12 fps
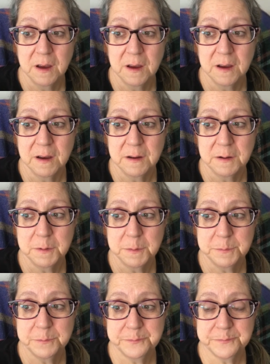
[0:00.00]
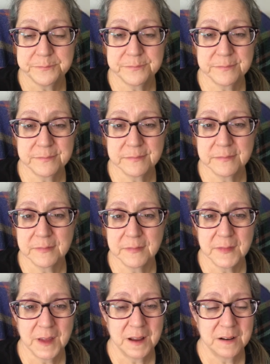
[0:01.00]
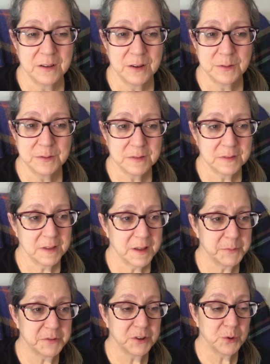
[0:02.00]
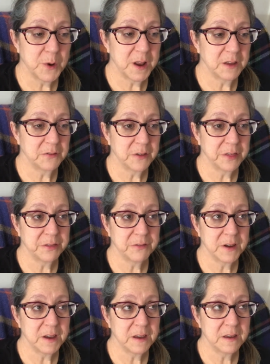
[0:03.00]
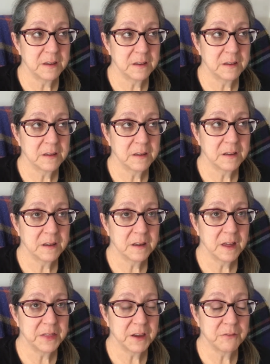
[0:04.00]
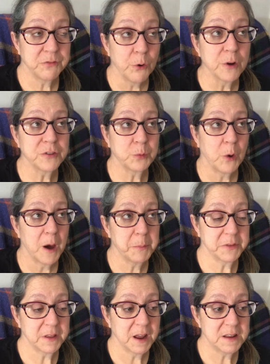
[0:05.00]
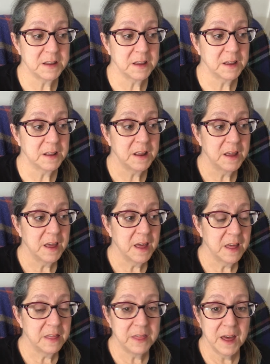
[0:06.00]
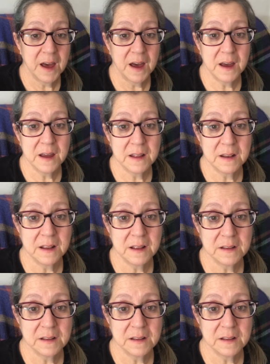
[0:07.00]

I don't know. I'm still waiting for four swaps that I did that,